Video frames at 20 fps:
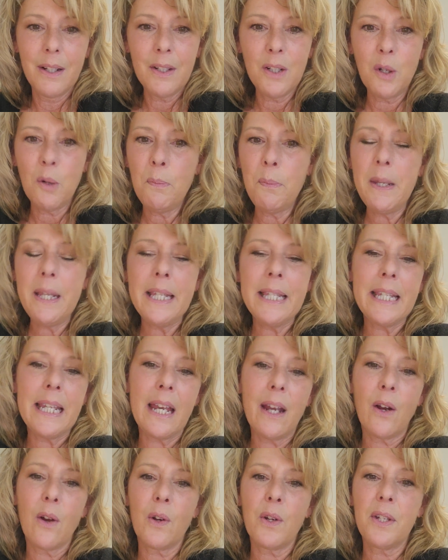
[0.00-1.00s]
Don't be
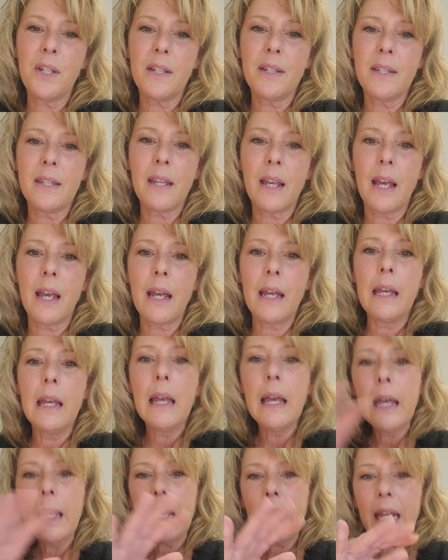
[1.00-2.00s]
scared to say,
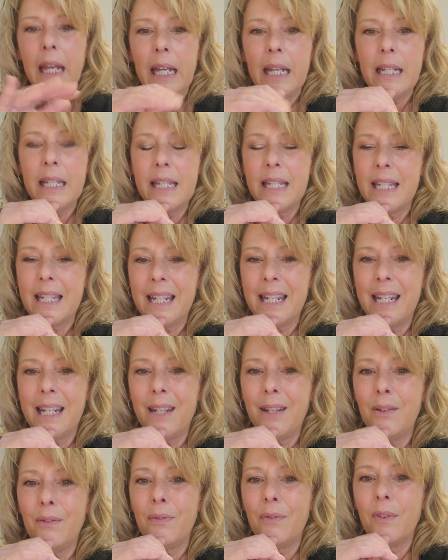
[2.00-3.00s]
hey,
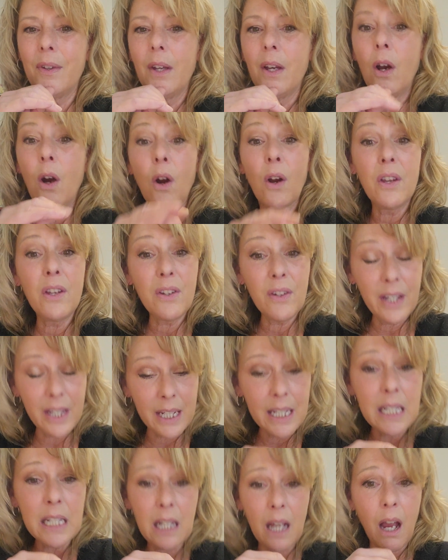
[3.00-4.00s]
Steve, are you
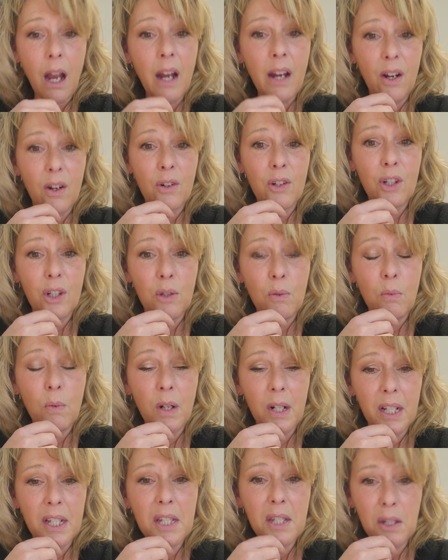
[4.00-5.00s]
getting tired? Do you
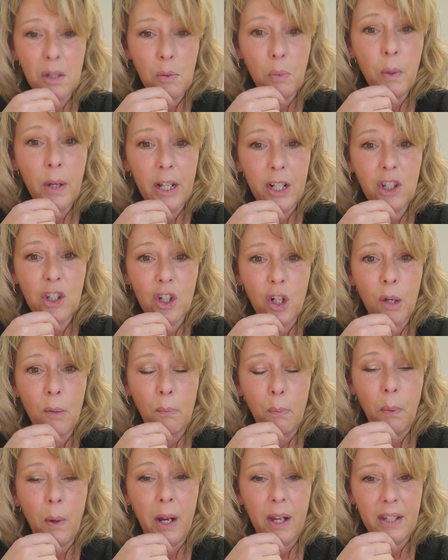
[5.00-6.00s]
want to switch
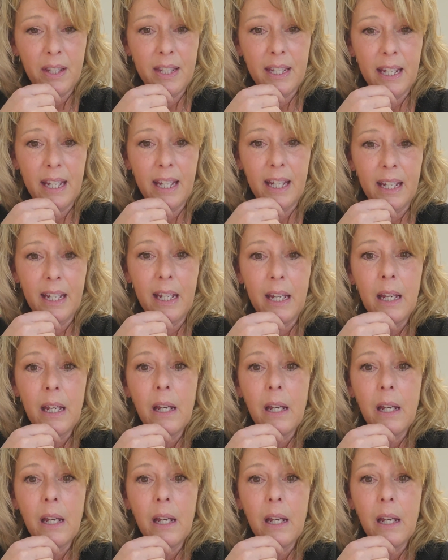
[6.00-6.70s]
compressing?